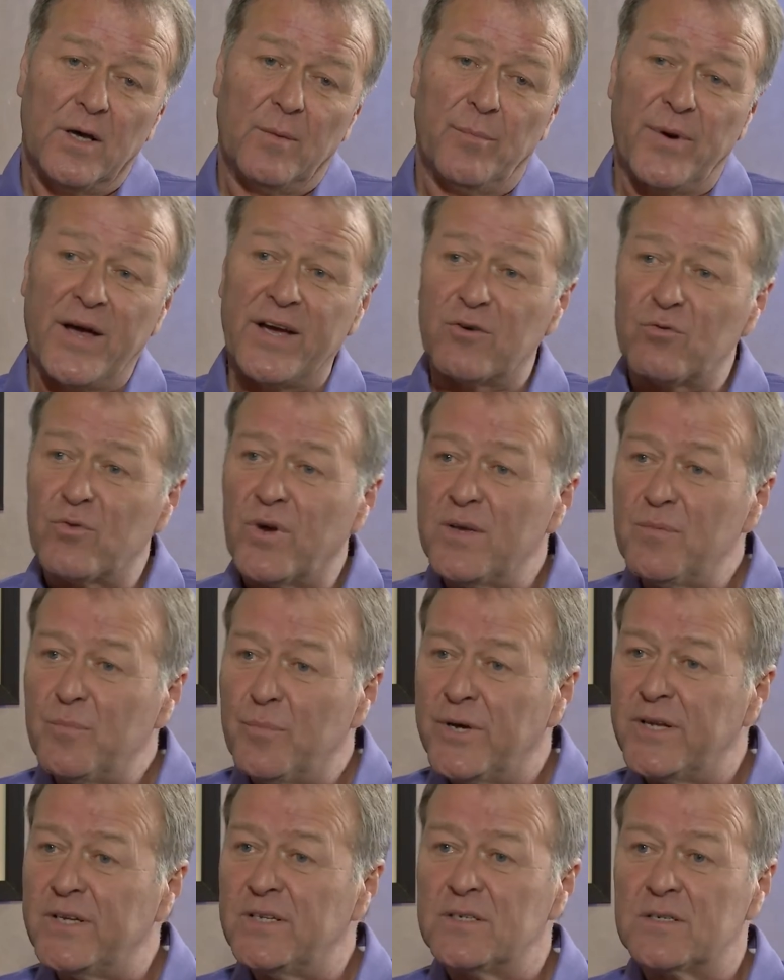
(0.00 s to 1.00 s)
Back right
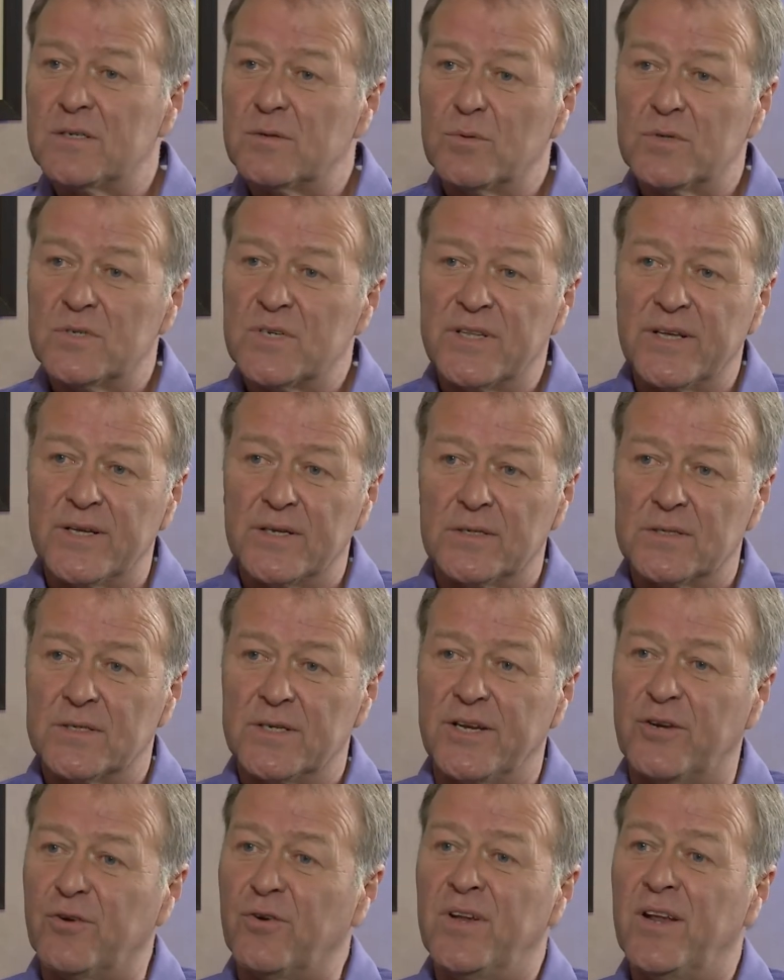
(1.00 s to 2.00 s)
pins was things
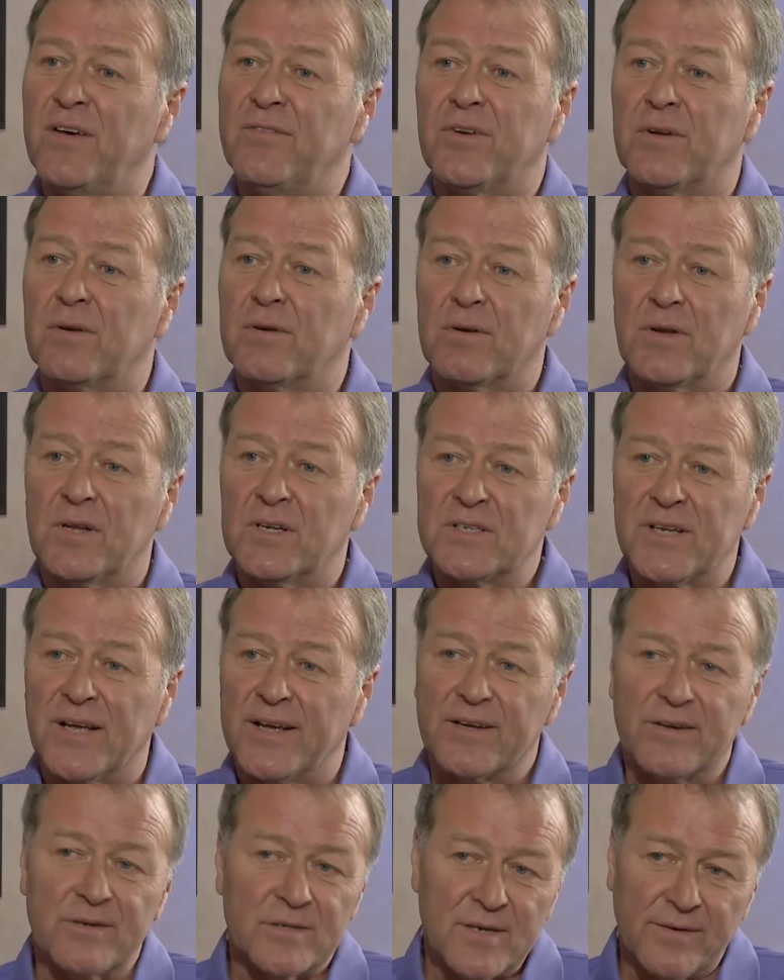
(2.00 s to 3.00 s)
he could never
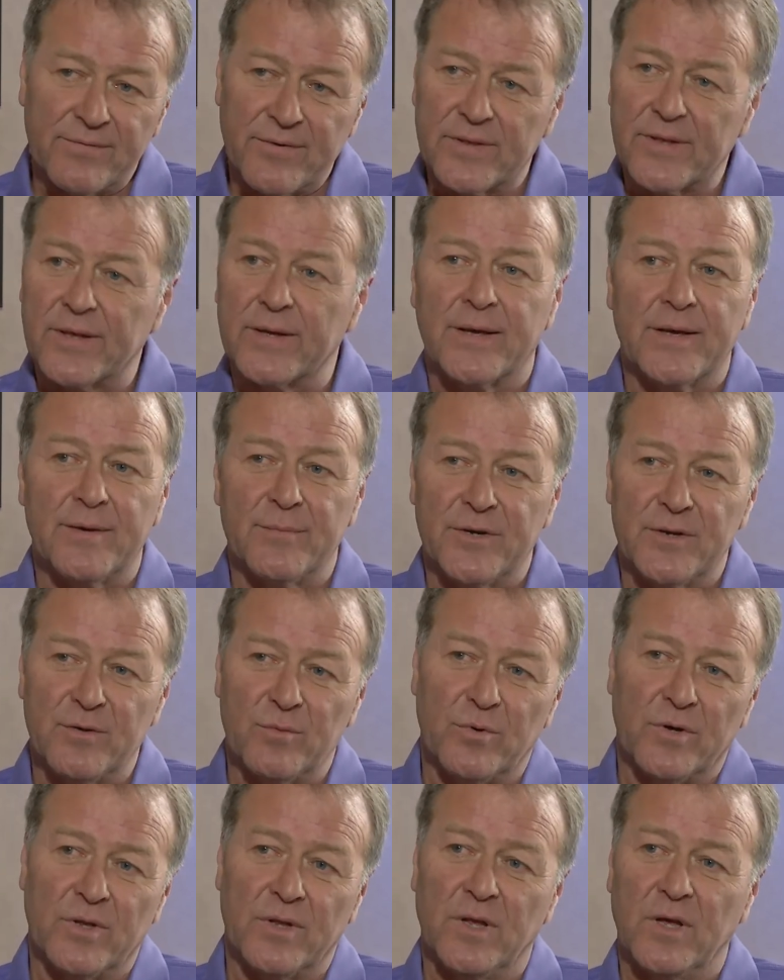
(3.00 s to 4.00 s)
attack because everything came
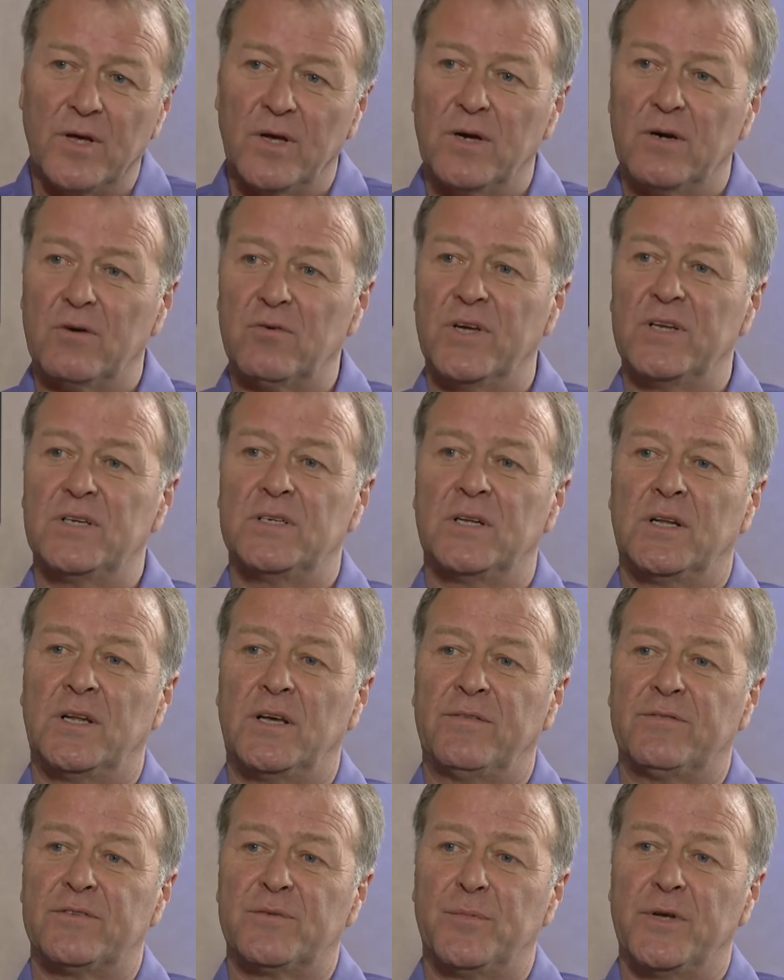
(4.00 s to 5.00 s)
in with right to
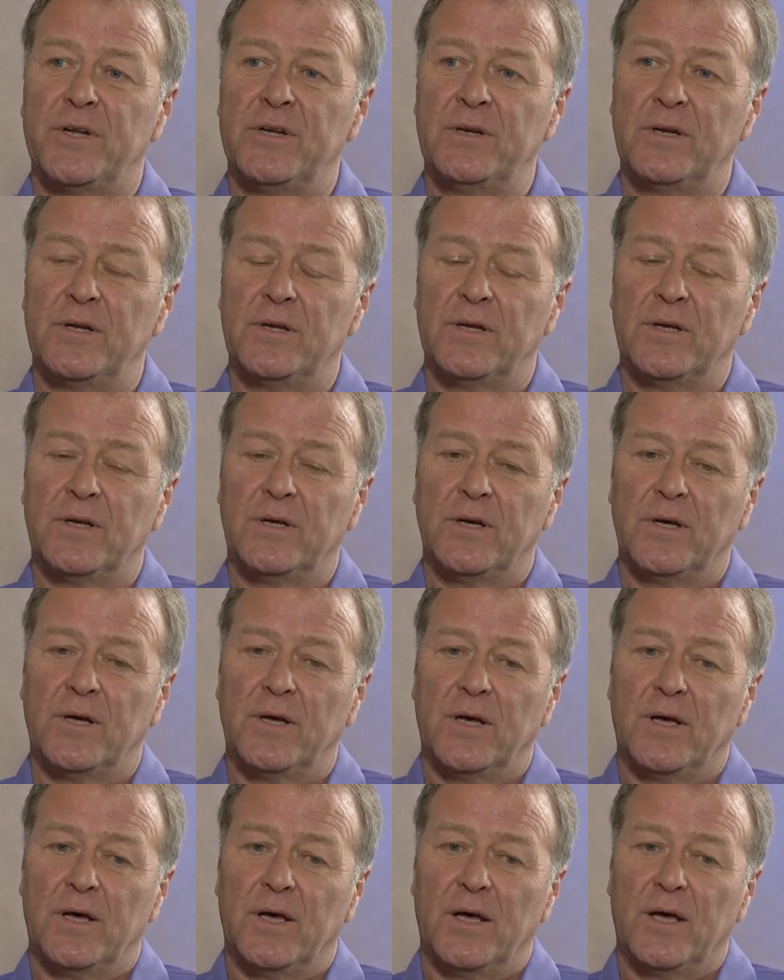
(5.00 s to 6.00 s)
left spin.
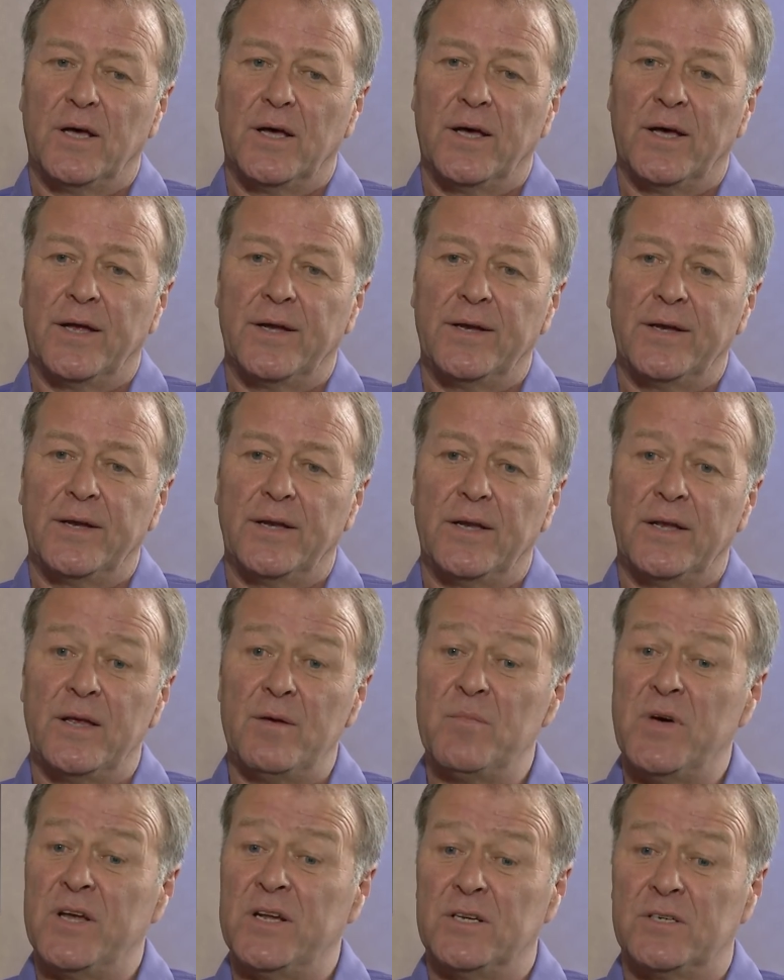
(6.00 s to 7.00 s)
And
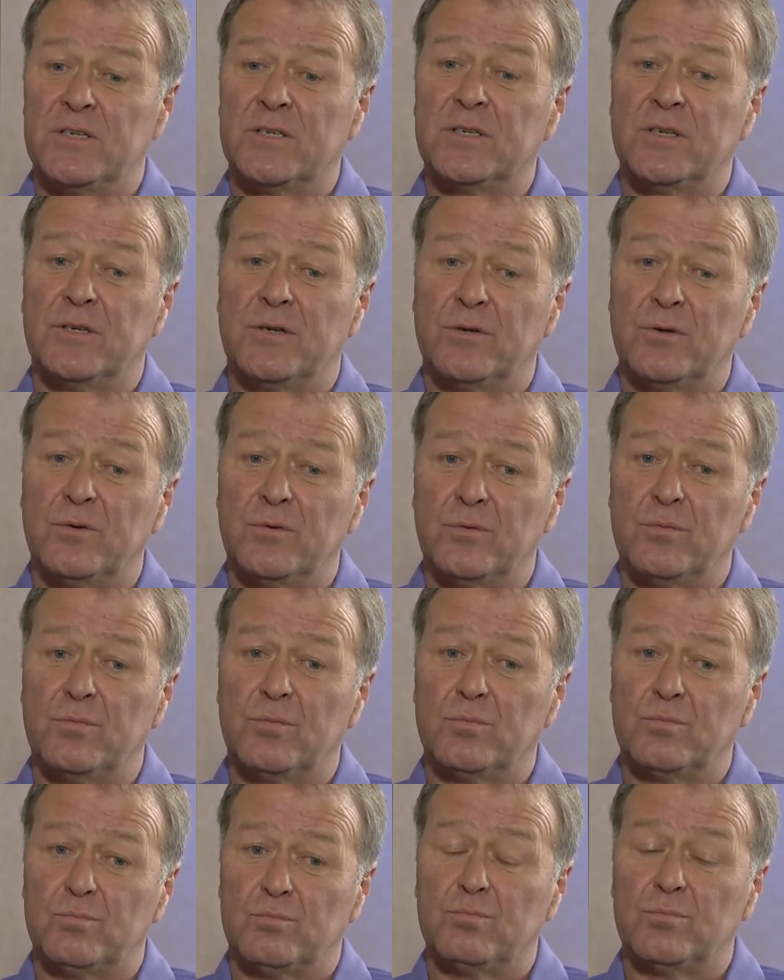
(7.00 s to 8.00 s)
he managed to
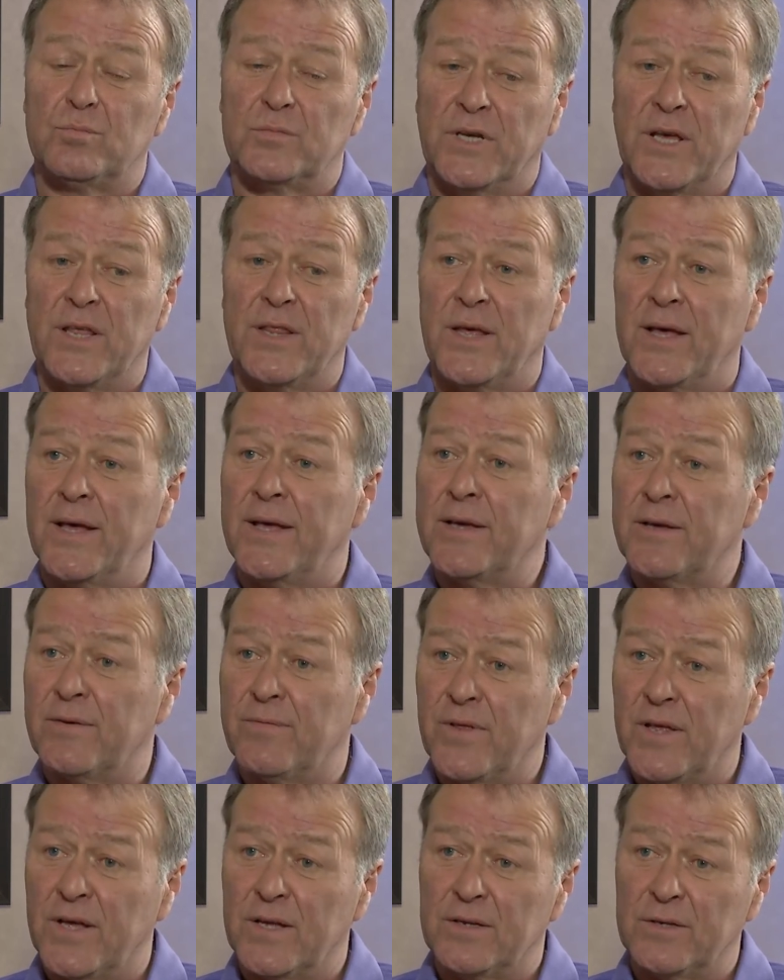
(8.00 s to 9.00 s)
get the hang
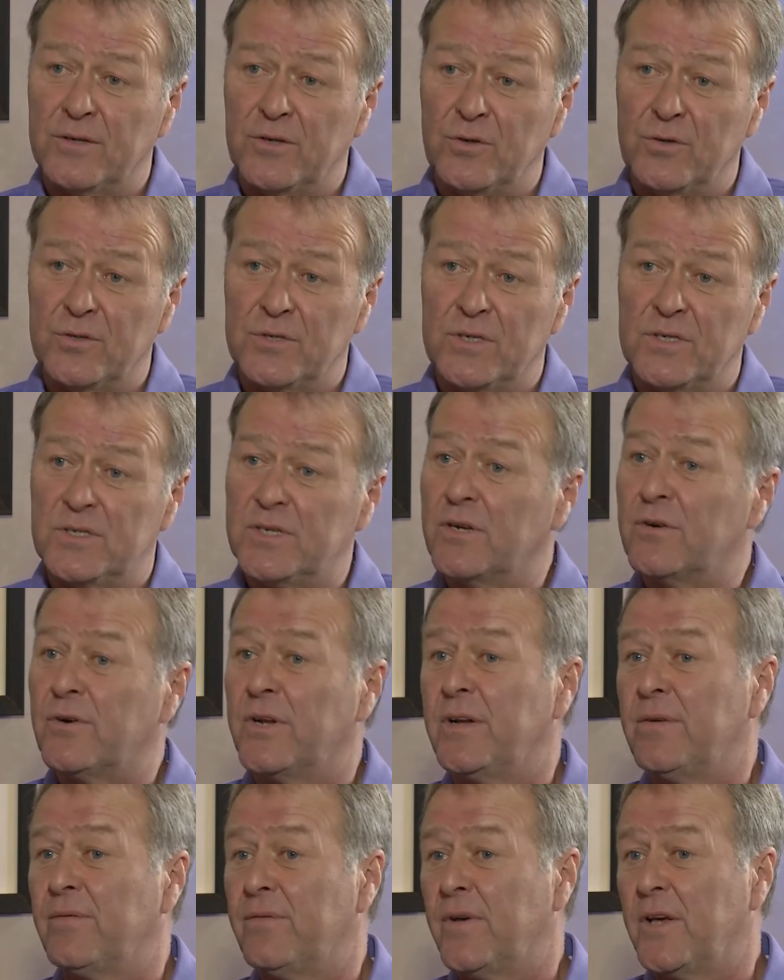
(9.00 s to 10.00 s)
of that and used it to
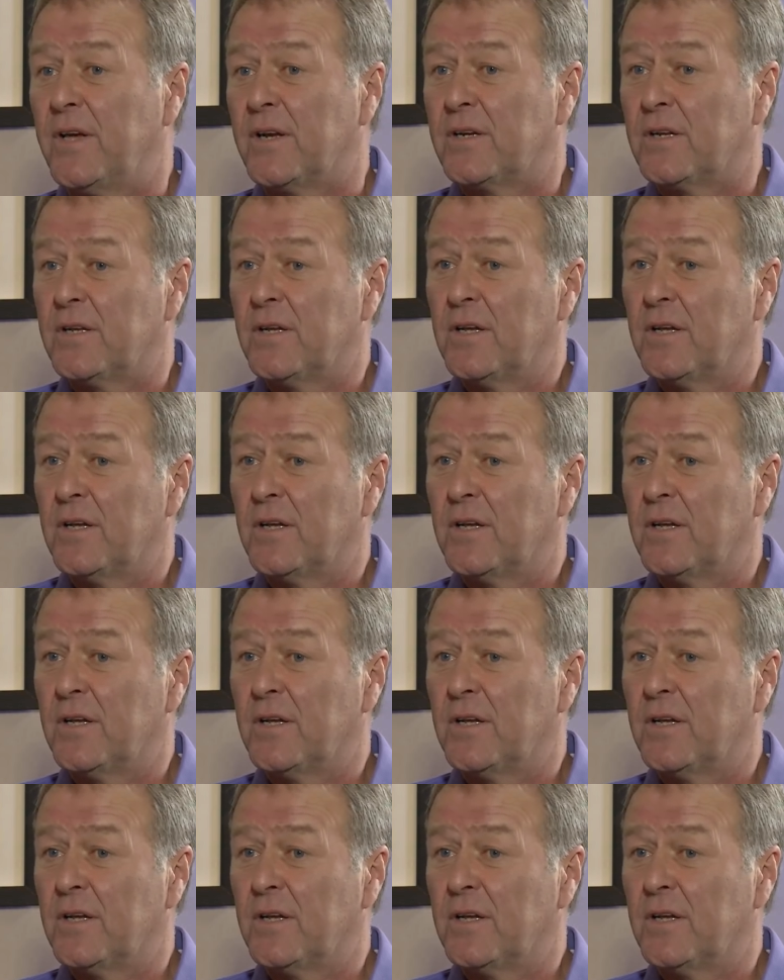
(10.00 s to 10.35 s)
great effect.